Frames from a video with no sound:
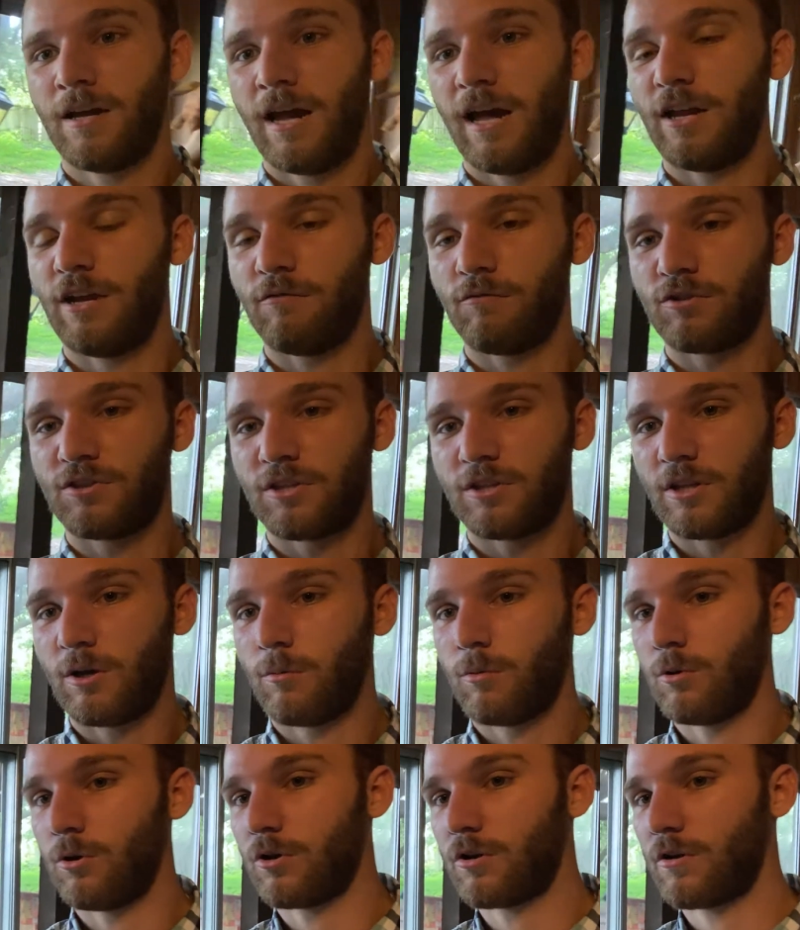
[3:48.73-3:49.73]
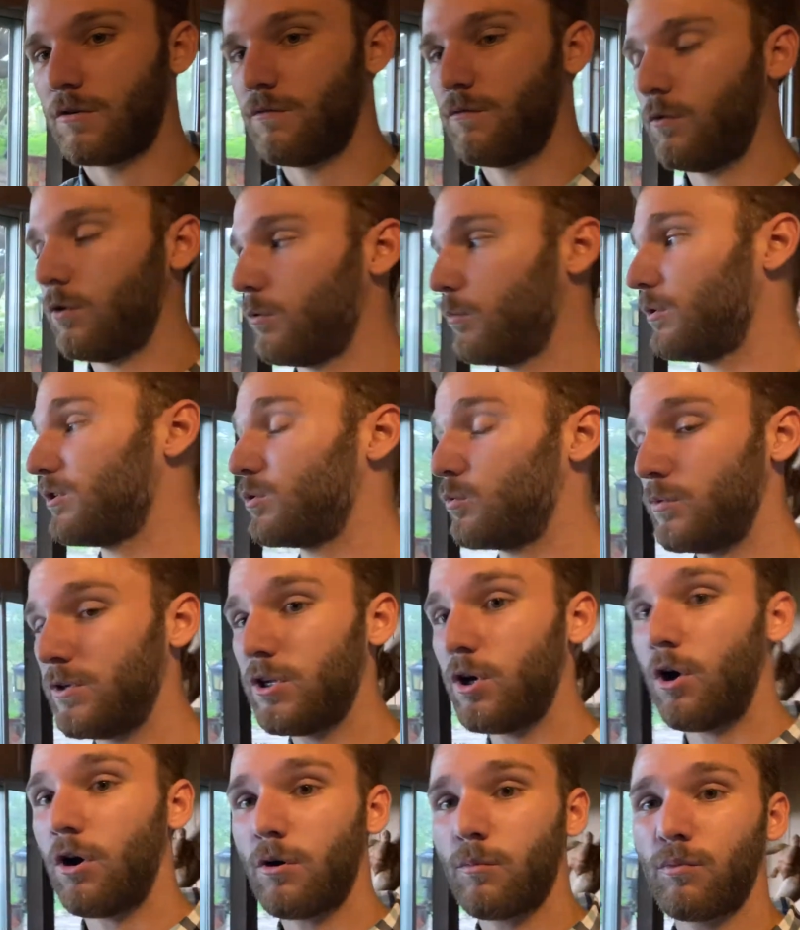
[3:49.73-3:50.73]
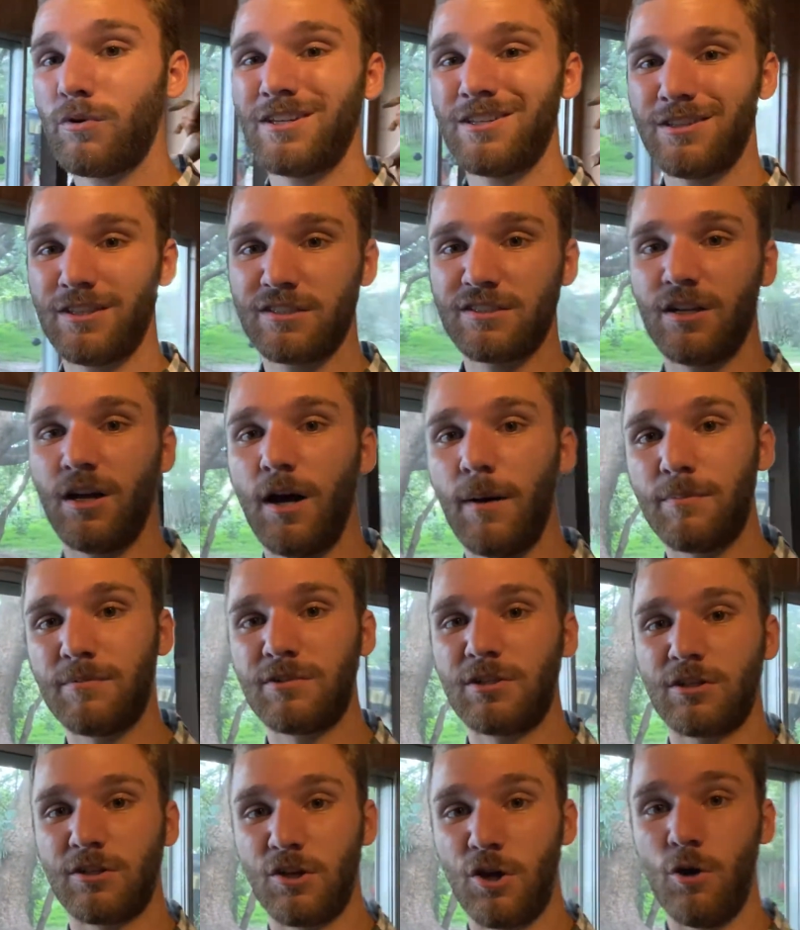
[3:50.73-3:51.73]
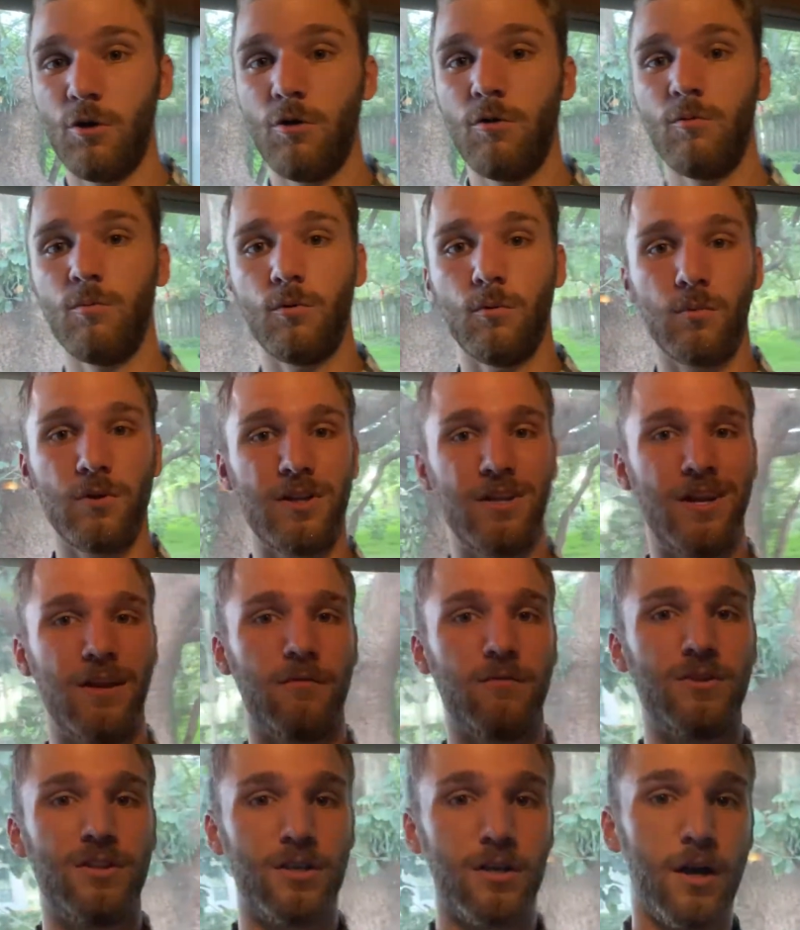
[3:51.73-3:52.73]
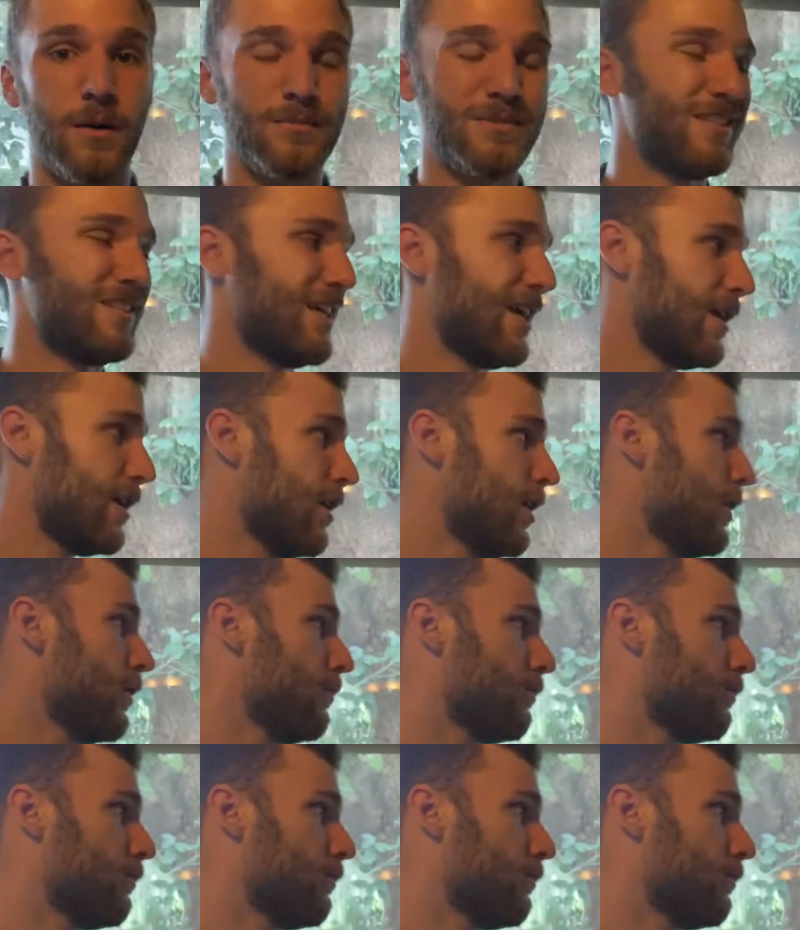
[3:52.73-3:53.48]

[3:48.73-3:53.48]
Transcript: and everything that we're looking for. We're, we are bringing this up to code. We're bringing everything up to date.